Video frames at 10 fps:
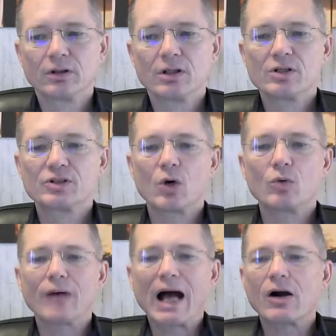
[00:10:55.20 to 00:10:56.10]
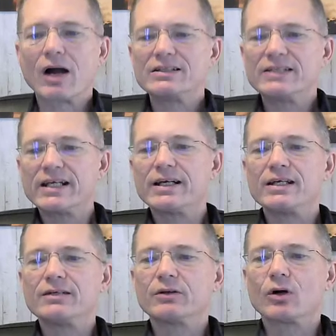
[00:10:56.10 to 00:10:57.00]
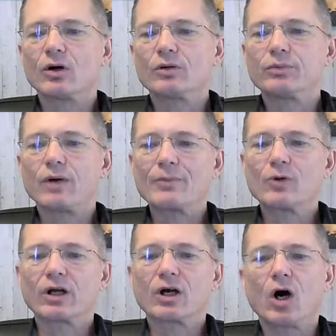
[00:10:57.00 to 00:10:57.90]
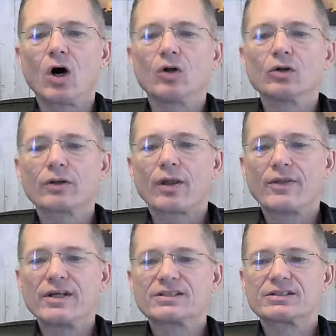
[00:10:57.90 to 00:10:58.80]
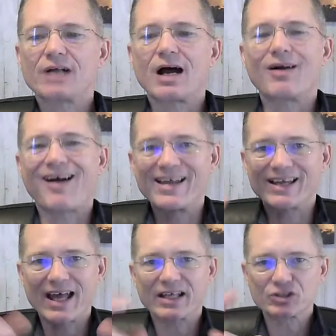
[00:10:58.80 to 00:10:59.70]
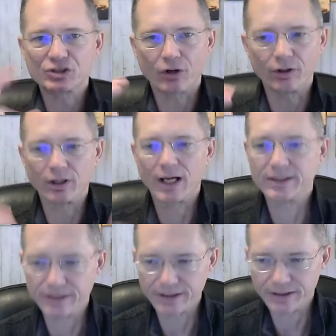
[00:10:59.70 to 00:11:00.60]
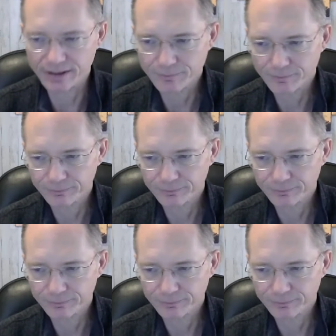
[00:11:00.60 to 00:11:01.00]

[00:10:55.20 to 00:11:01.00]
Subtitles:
So our identity, or I'm going to call this our external identity,